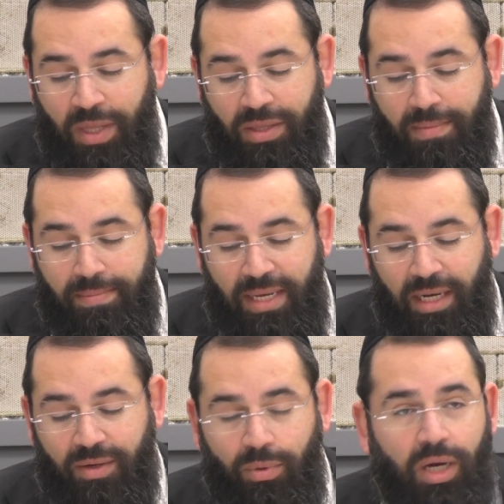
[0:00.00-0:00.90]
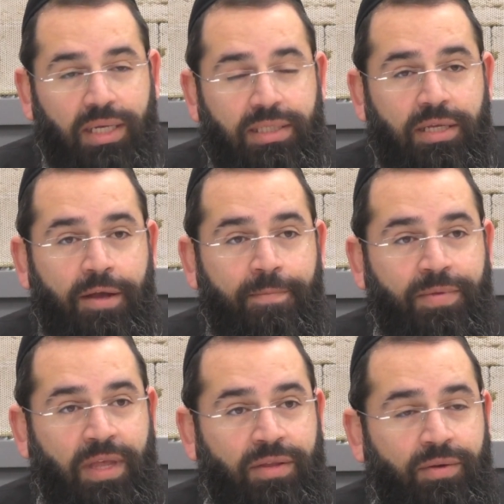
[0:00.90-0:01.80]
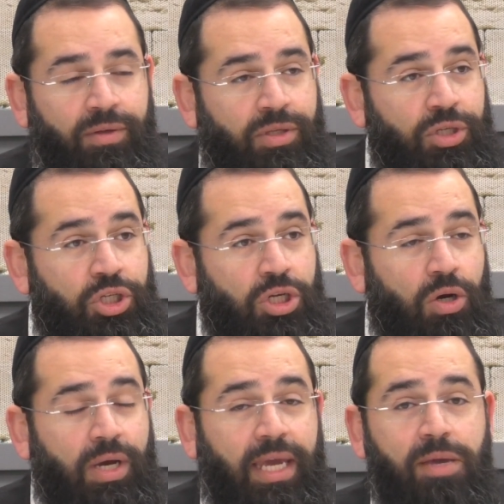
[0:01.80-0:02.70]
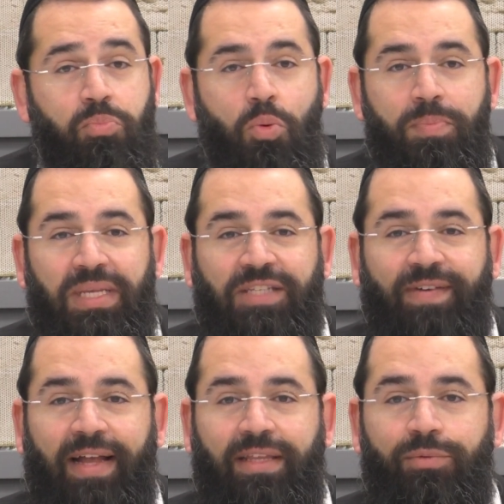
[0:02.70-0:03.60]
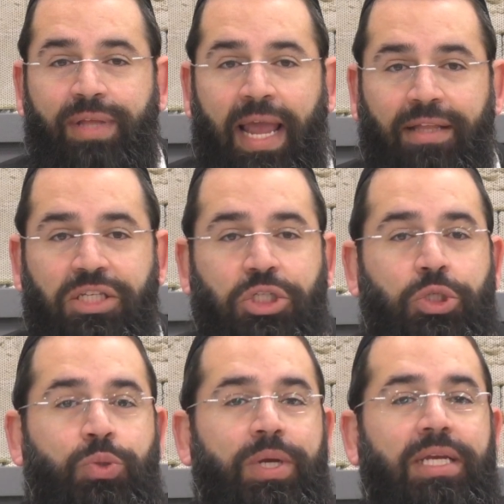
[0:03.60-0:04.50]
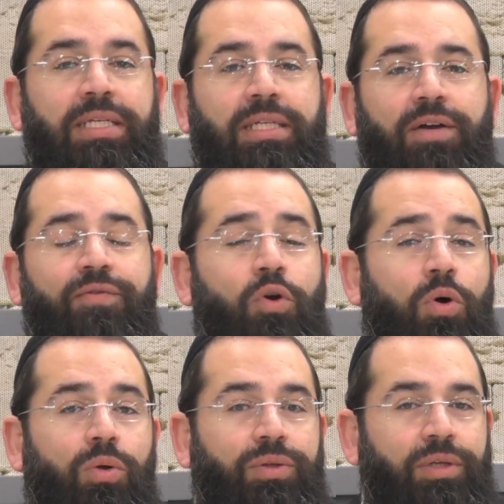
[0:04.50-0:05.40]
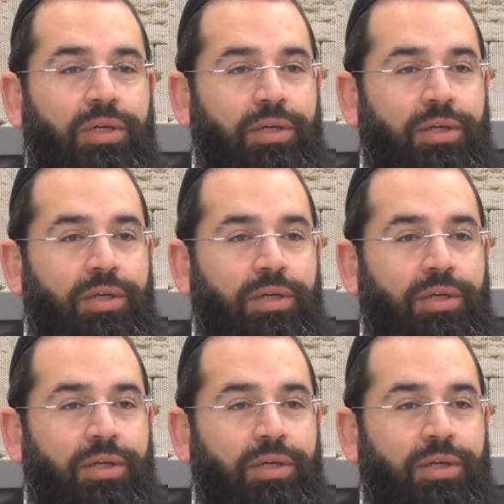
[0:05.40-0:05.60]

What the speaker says: the minhag was that to show chibub mitzvah, they would have strings of gold,